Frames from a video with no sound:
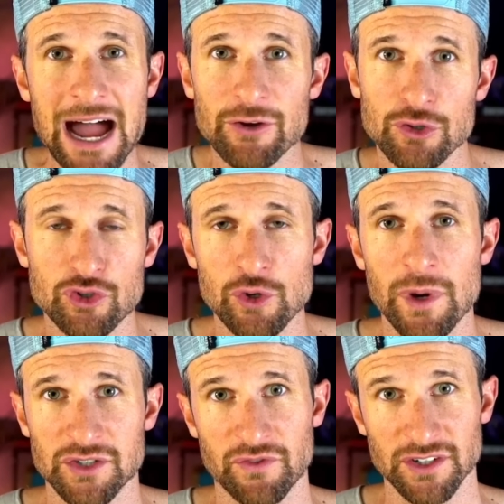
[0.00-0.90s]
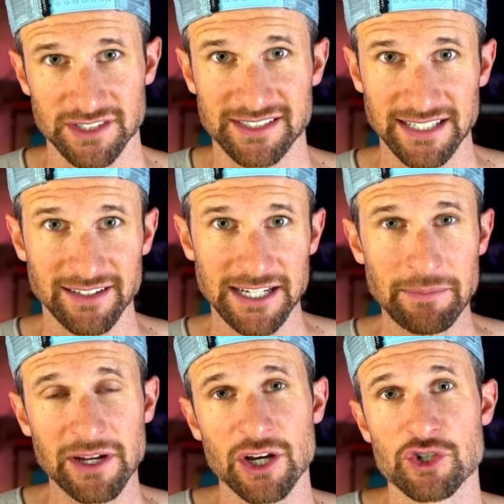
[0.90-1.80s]
you too much versatility
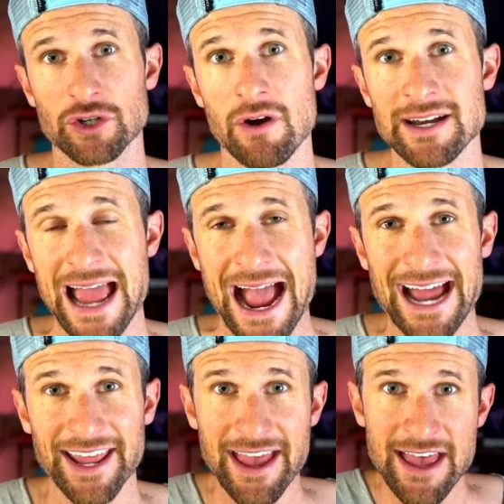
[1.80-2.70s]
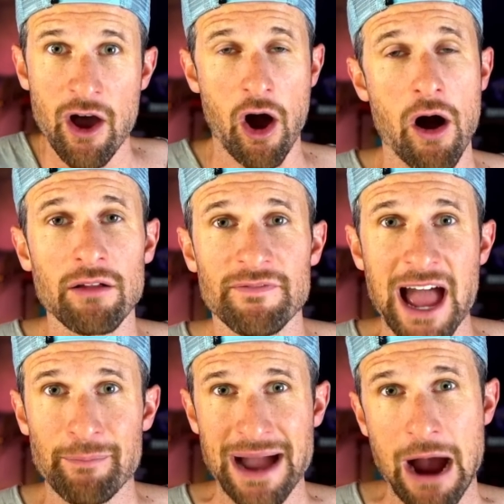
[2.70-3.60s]
because you're going to add all of
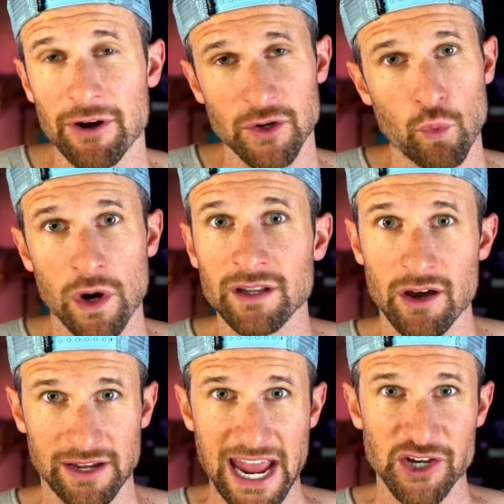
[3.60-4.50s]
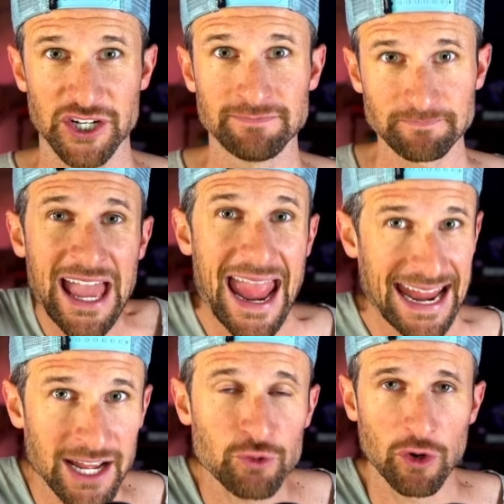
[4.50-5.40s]
that power to one location
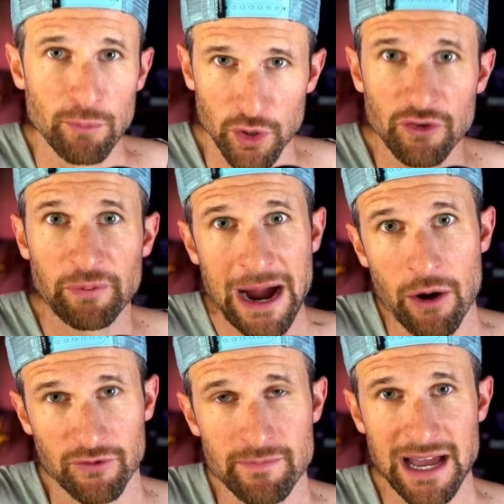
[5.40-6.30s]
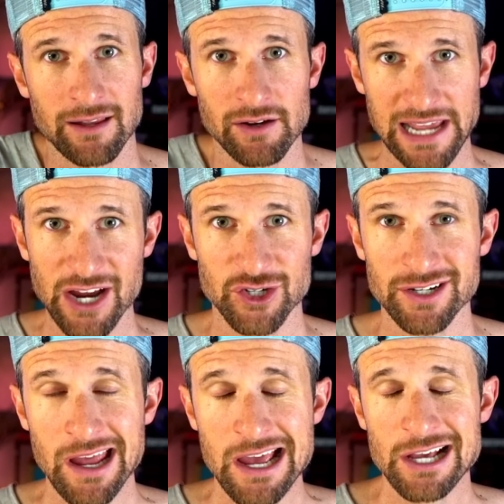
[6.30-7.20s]
and remove power from that
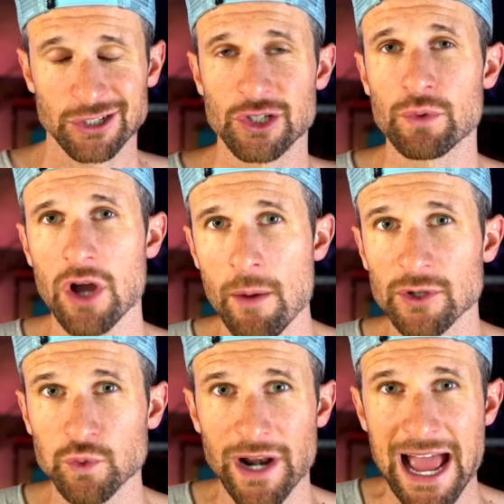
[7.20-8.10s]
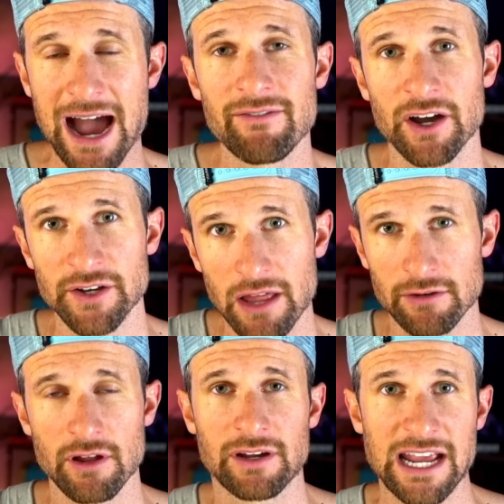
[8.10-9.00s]
location. So you would almost want to have
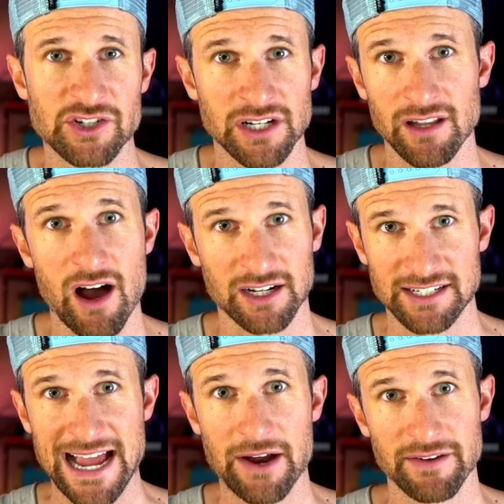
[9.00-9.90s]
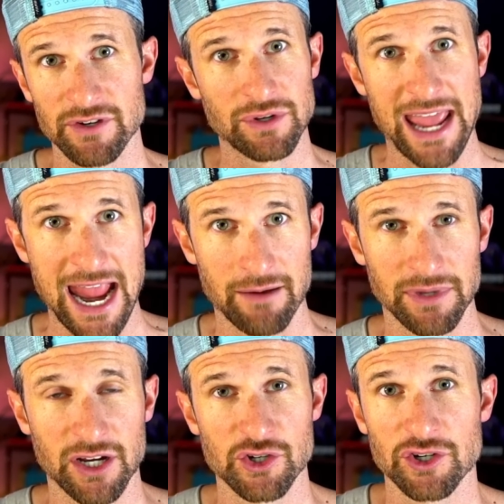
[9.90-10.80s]
another location locked down if you can,
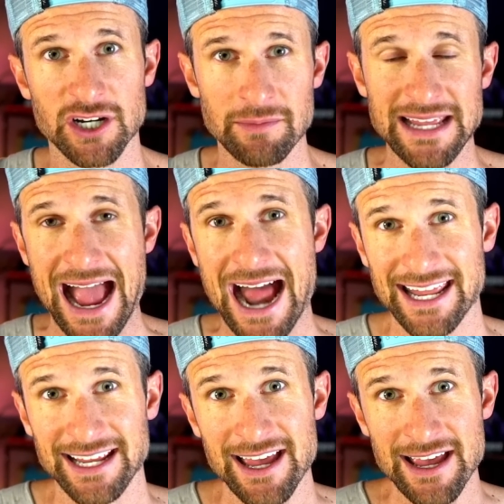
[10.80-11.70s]
because you're going to be adding